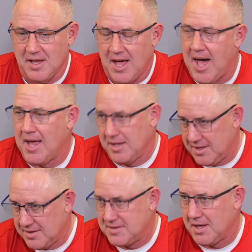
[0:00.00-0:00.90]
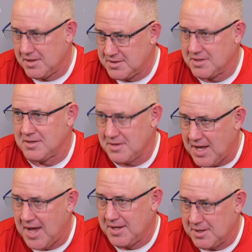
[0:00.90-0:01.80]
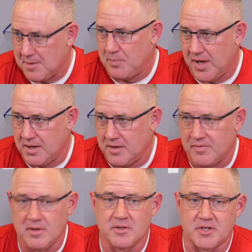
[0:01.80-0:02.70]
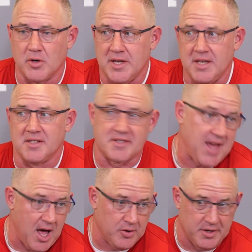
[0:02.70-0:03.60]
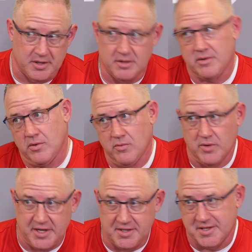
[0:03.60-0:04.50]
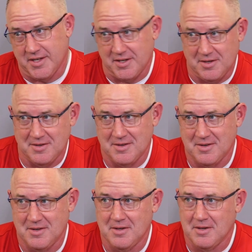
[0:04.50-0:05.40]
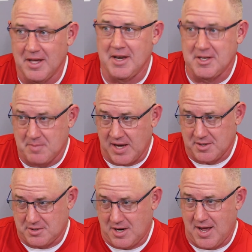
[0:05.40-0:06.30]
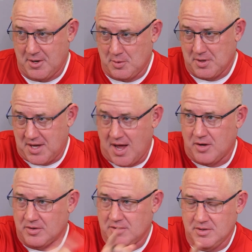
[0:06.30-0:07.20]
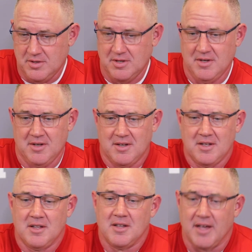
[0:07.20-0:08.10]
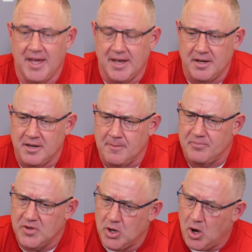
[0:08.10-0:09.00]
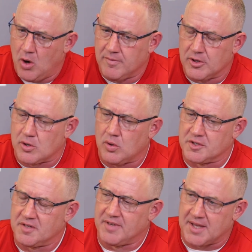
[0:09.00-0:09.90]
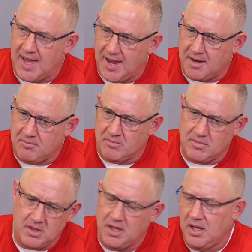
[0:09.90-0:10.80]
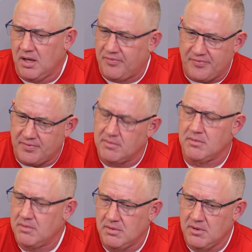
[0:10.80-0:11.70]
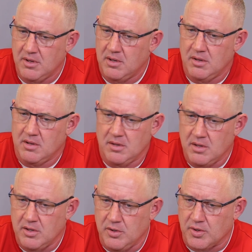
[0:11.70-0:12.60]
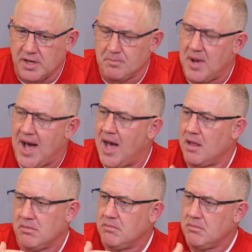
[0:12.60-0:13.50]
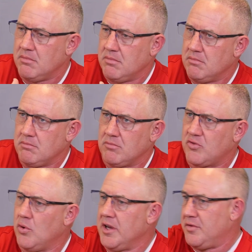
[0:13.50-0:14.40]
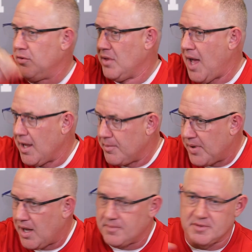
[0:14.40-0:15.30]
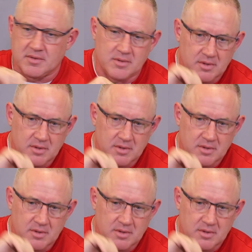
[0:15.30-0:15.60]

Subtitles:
highly intelligent, highly competitive. So he's counting it when he's in. And he's making sure I know the count. And, you know, over the course of a game, if you can buy 22 lollipops,